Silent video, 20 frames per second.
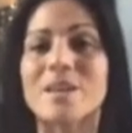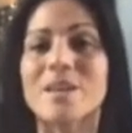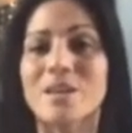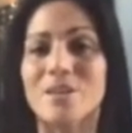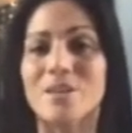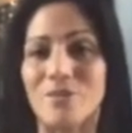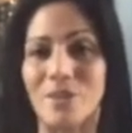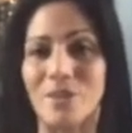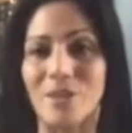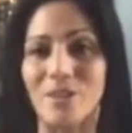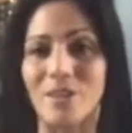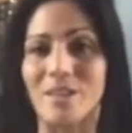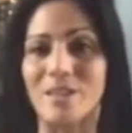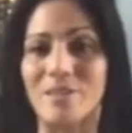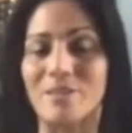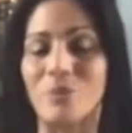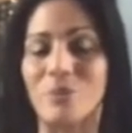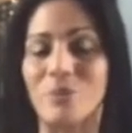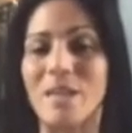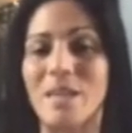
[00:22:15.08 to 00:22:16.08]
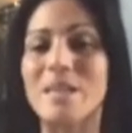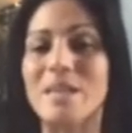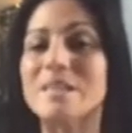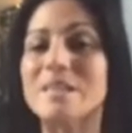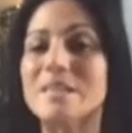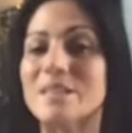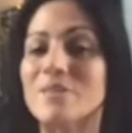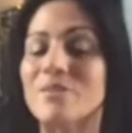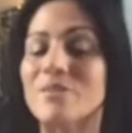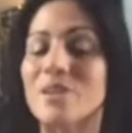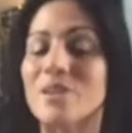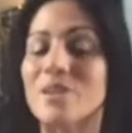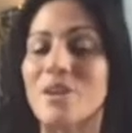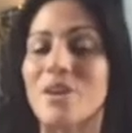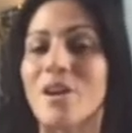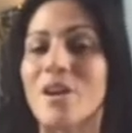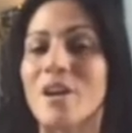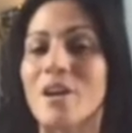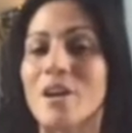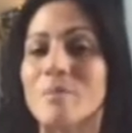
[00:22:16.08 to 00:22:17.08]
Feeling the weight of the
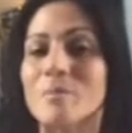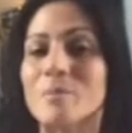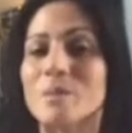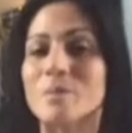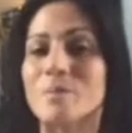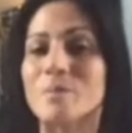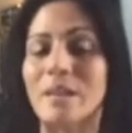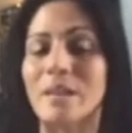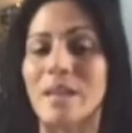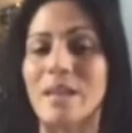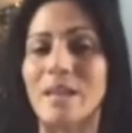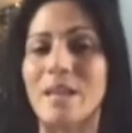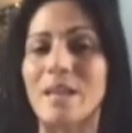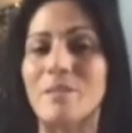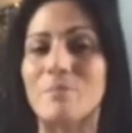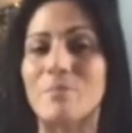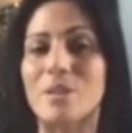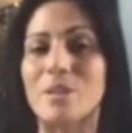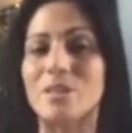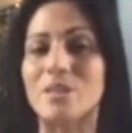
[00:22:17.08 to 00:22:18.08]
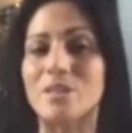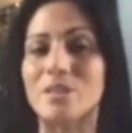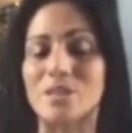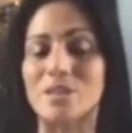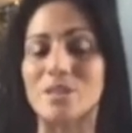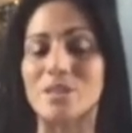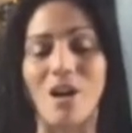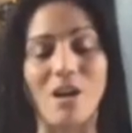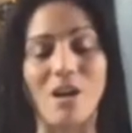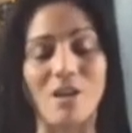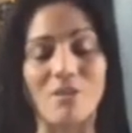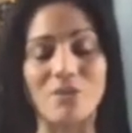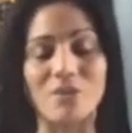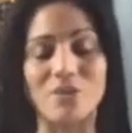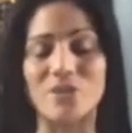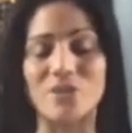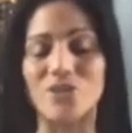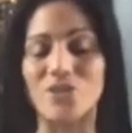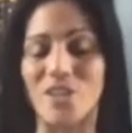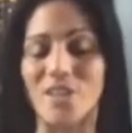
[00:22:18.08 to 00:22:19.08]
arms, but letting it be soft
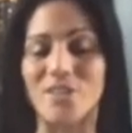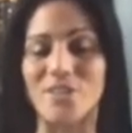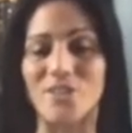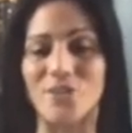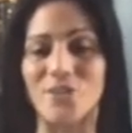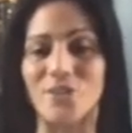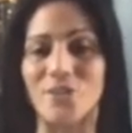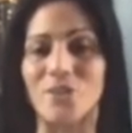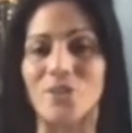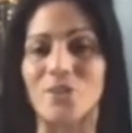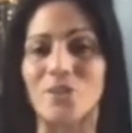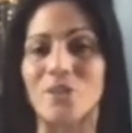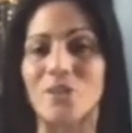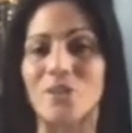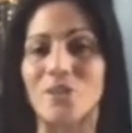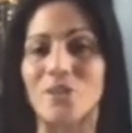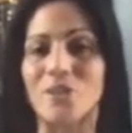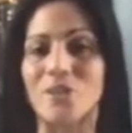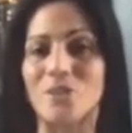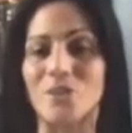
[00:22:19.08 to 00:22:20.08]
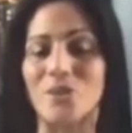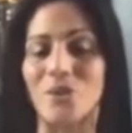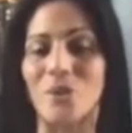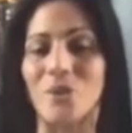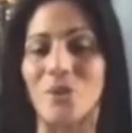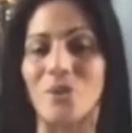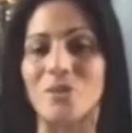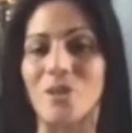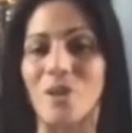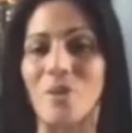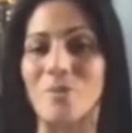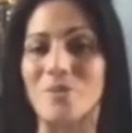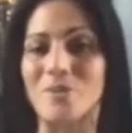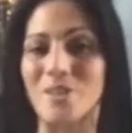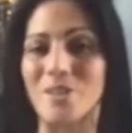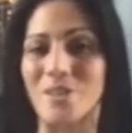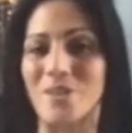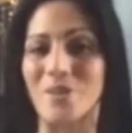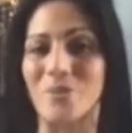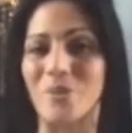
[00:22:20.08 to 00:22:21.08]
and gentle. So it's almost
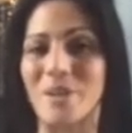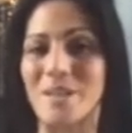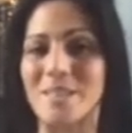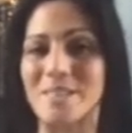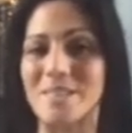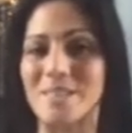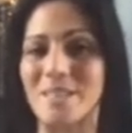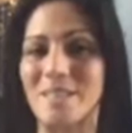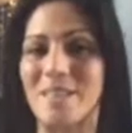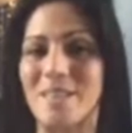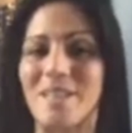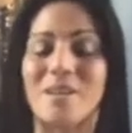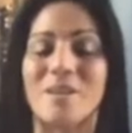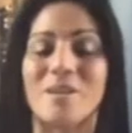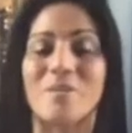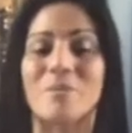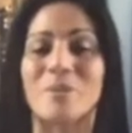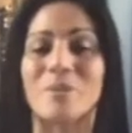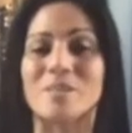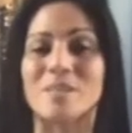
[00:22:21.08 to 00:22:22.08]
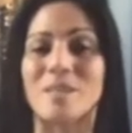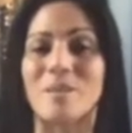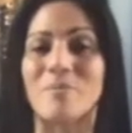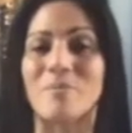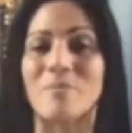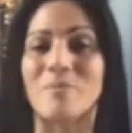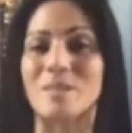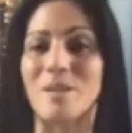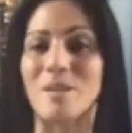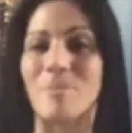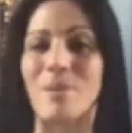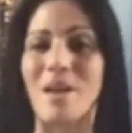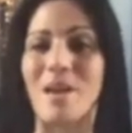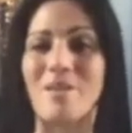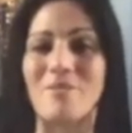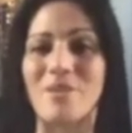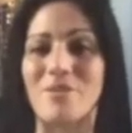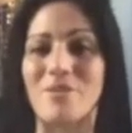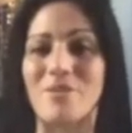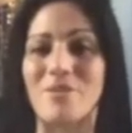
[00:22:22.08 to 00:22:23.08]
like you're resting them on some
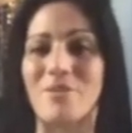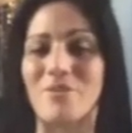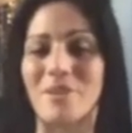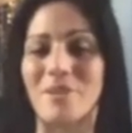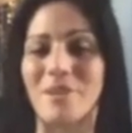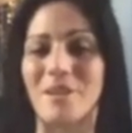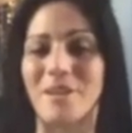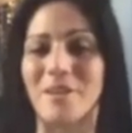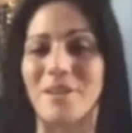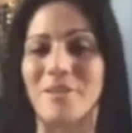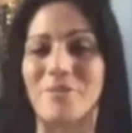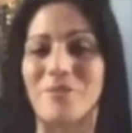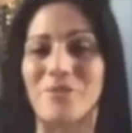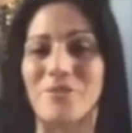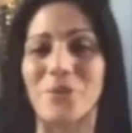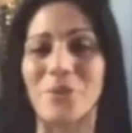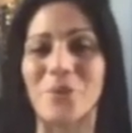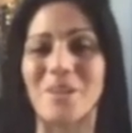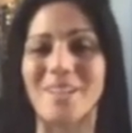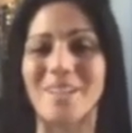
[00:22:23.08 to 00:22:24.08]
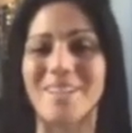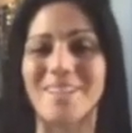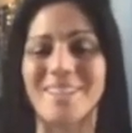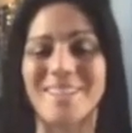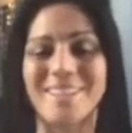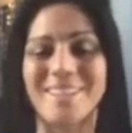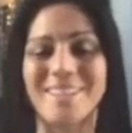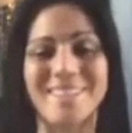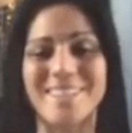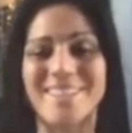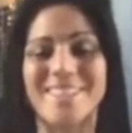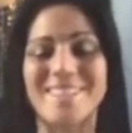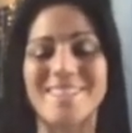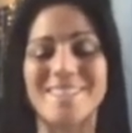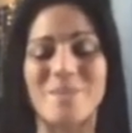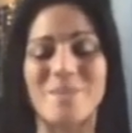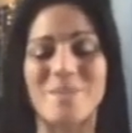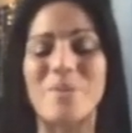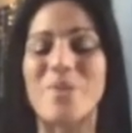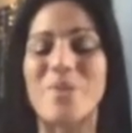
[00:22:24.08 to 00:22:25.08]
heavy fluid,
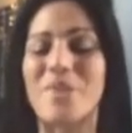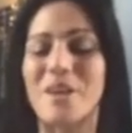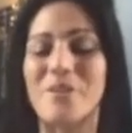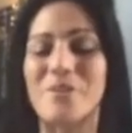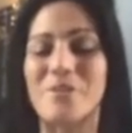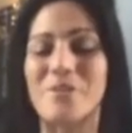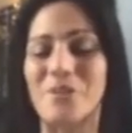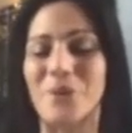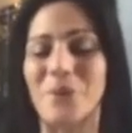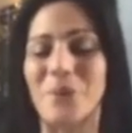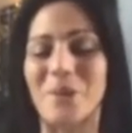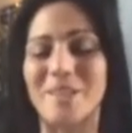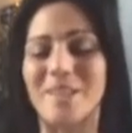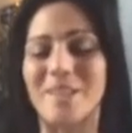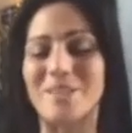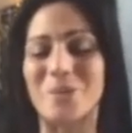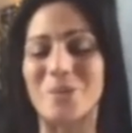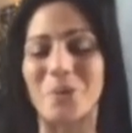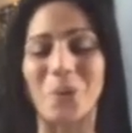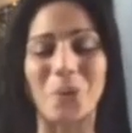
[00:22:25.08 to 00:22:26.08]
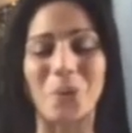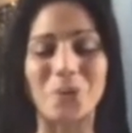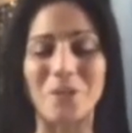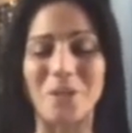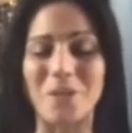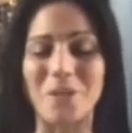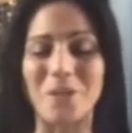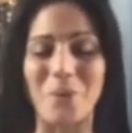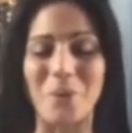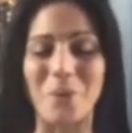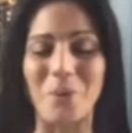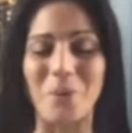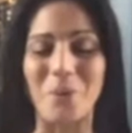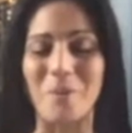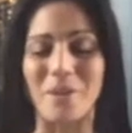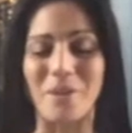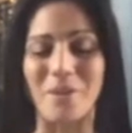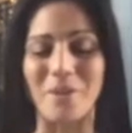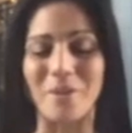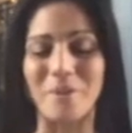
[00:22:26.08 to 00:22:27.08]
some thick fluid that's holding you
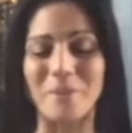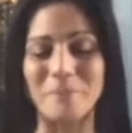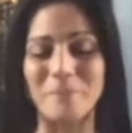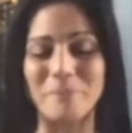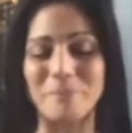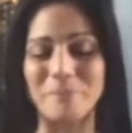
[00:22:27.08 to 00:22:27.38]
up here.